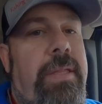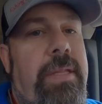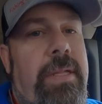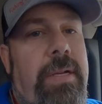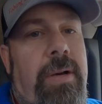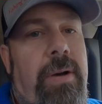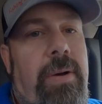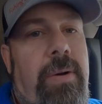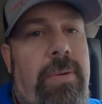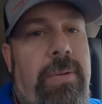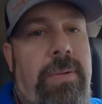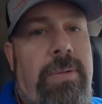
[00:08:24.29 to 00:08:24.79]
the
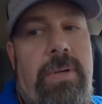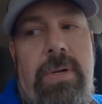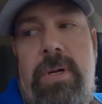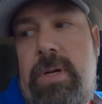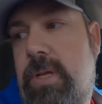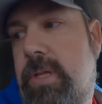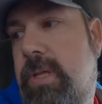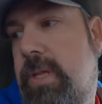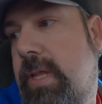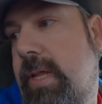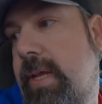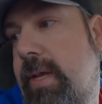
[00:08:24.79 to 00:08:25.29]
whole truck
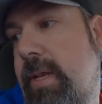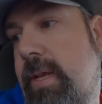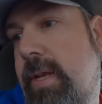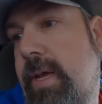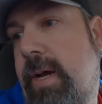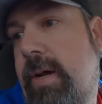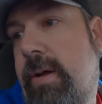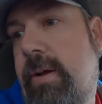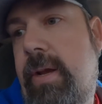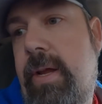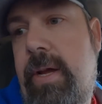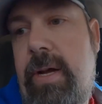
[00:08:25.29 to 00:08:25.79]
cleaned
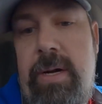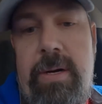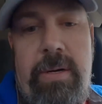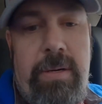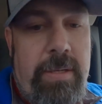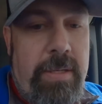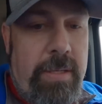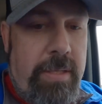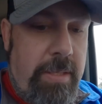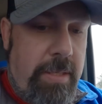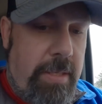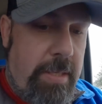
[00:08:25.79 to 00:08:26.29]
out now,
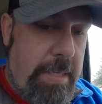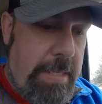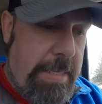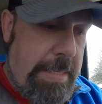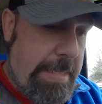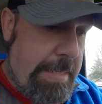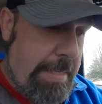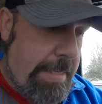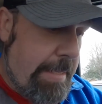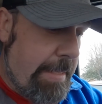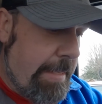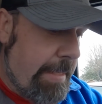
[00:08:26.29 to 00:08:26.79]

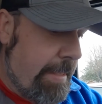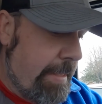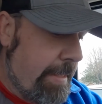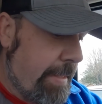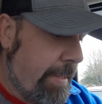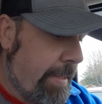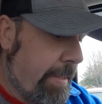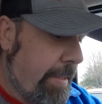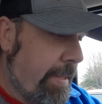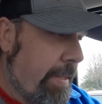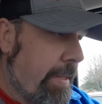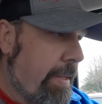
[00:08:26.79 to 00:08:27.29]

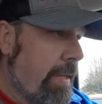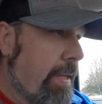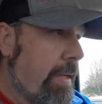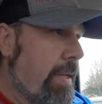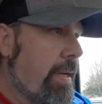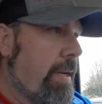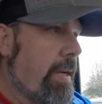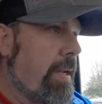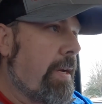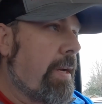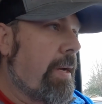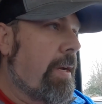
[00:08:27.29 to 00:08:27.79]

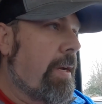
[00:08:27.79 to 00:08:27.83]
and